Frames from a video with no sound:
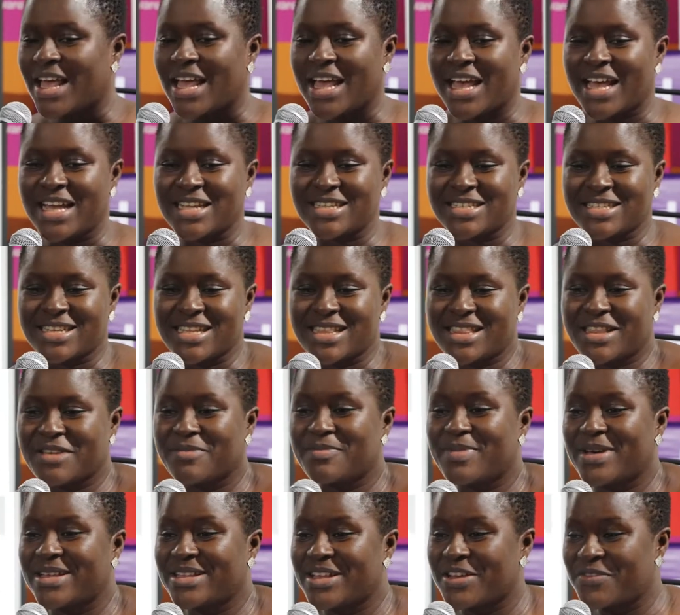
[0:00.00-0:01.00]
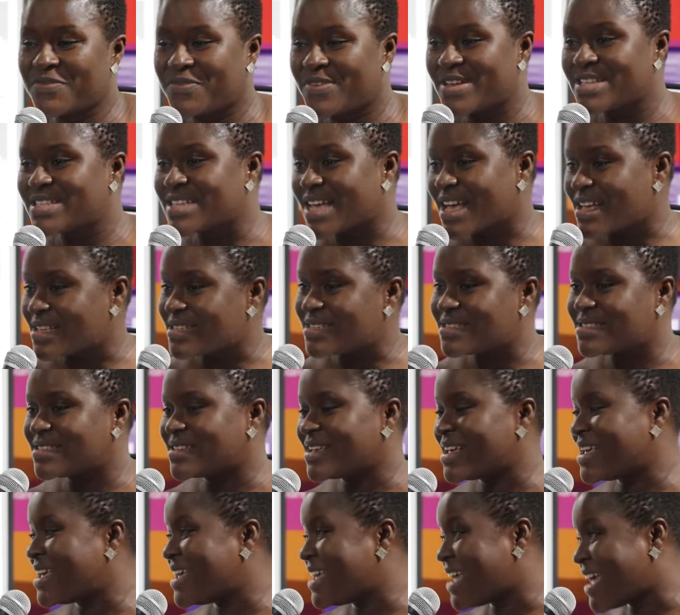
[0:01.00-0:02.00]
And the benefits, as
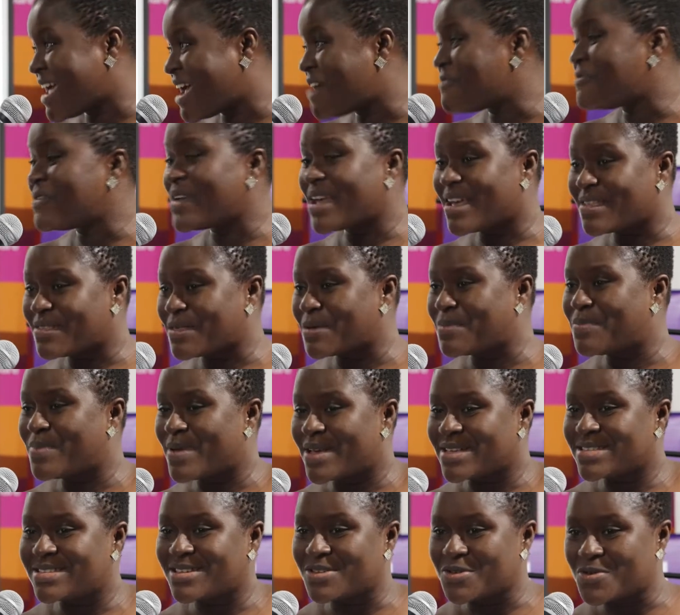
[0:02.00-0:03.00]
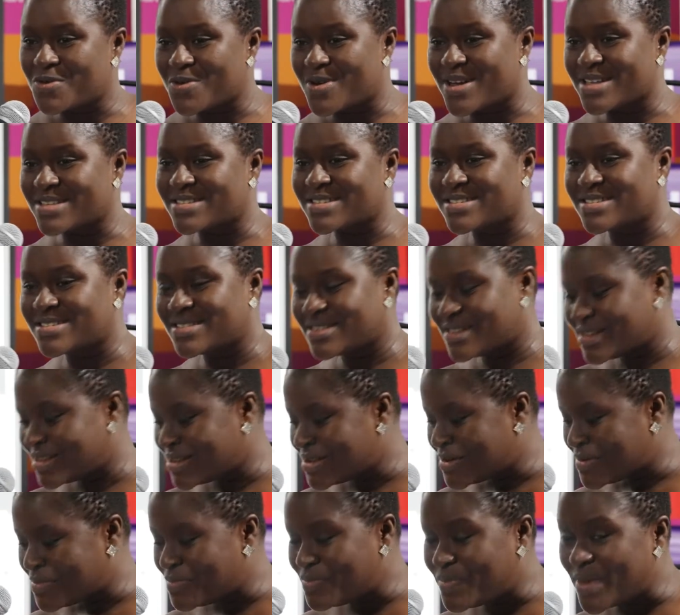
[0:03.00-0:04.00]
every other person who has
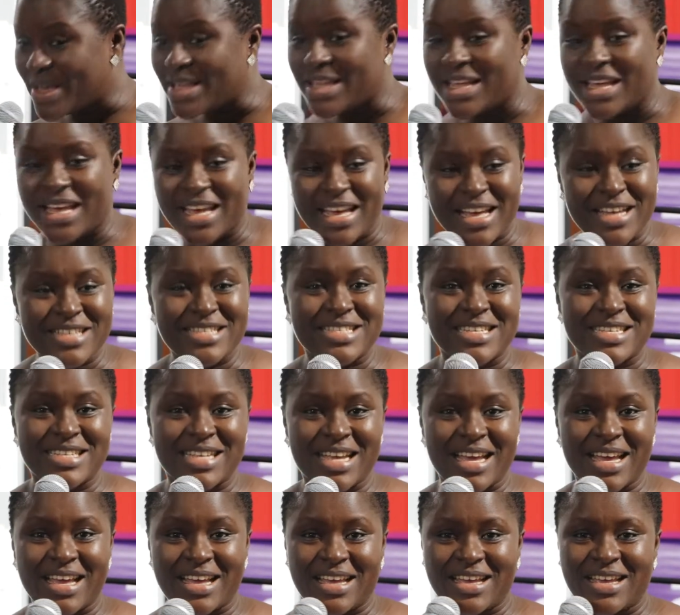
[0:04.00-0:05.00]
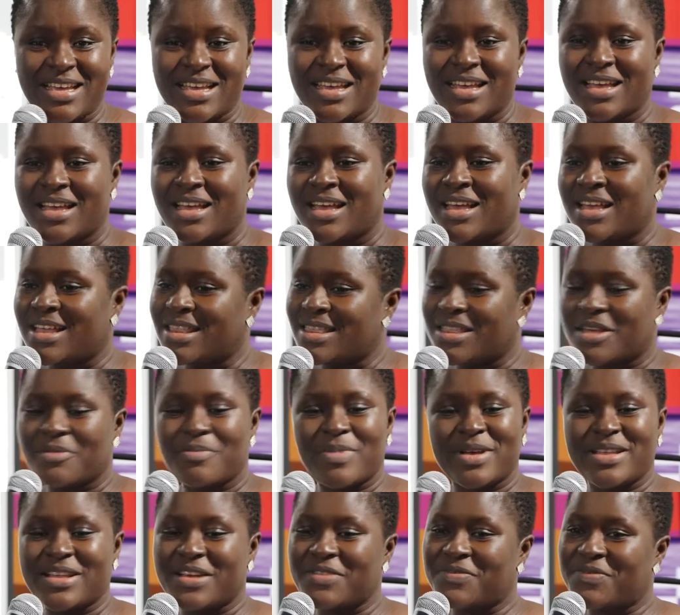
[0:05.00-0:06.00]
been here today, the
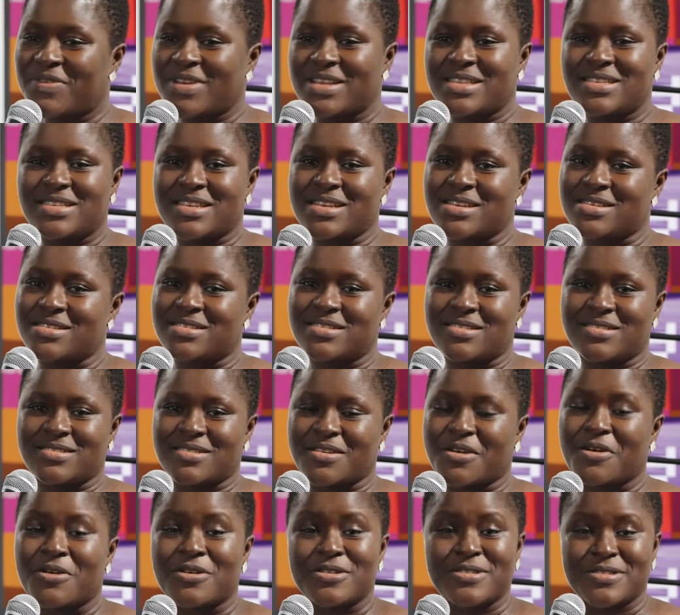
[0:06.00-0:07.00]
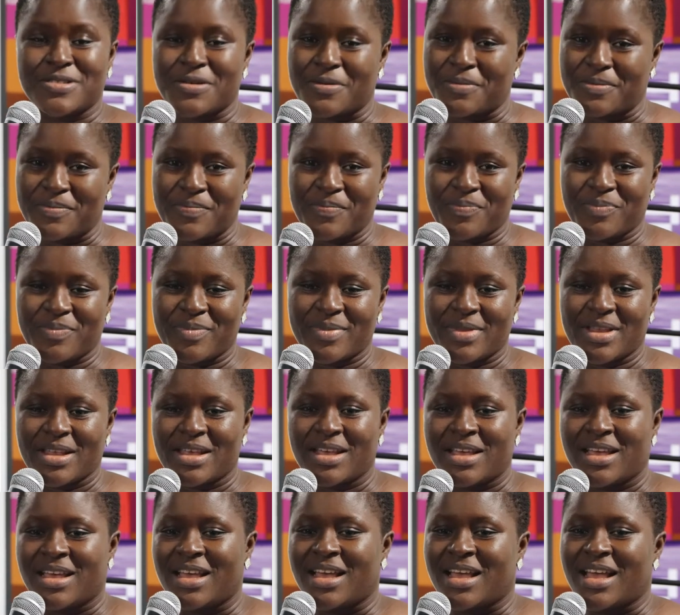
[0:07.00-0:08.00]
benefits is awesome.
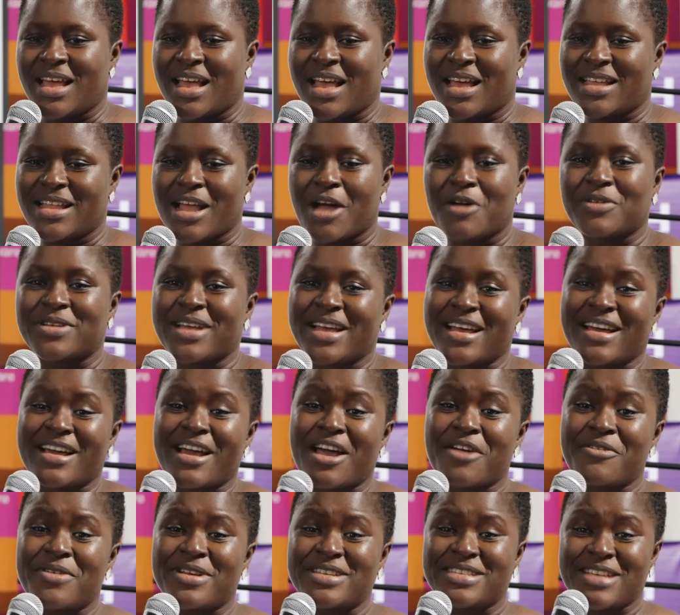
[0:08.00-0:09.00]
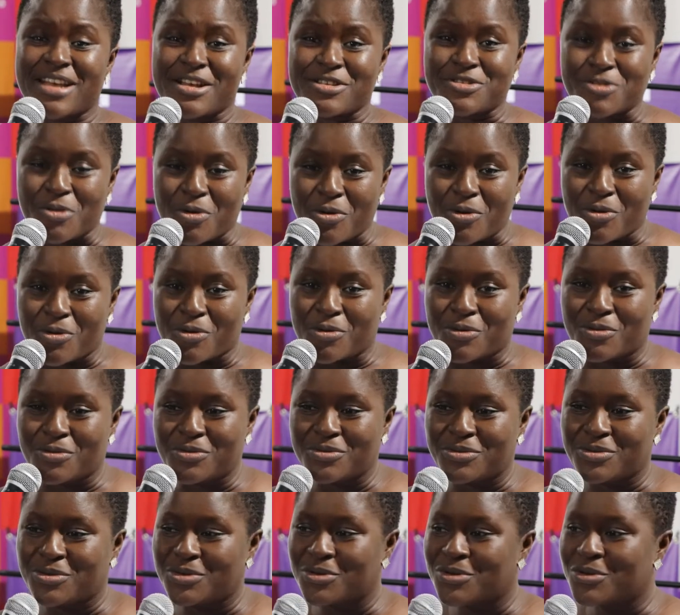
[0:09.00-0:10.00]
And I would encourage us
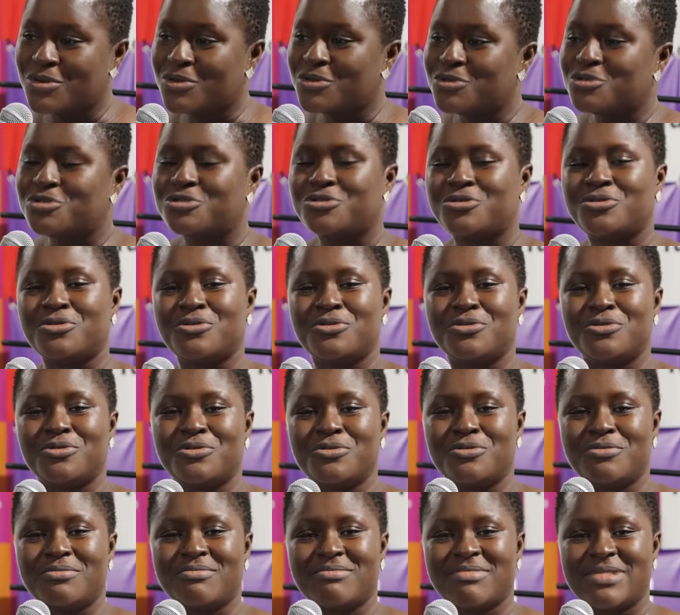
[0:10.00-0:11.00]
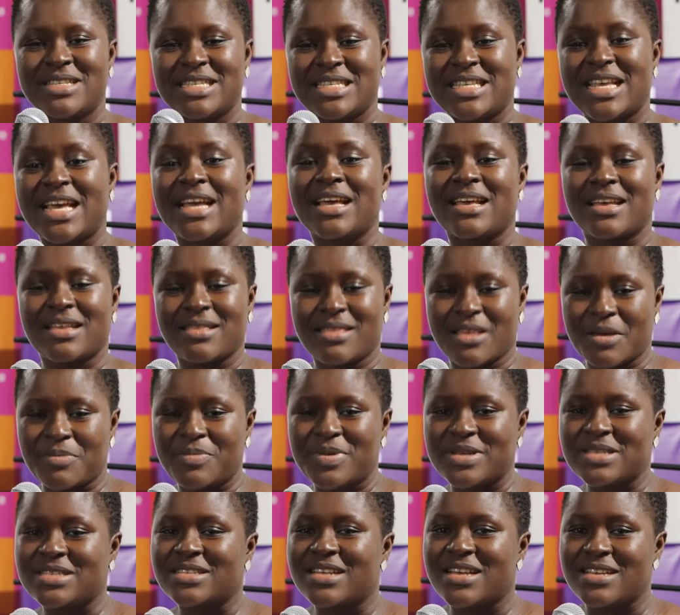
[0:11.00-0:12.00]
all to take the
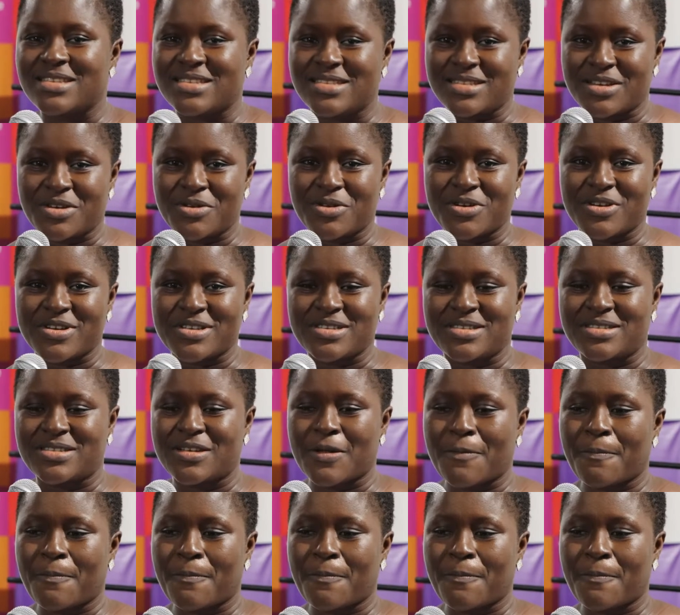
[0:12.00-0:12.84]
business serious,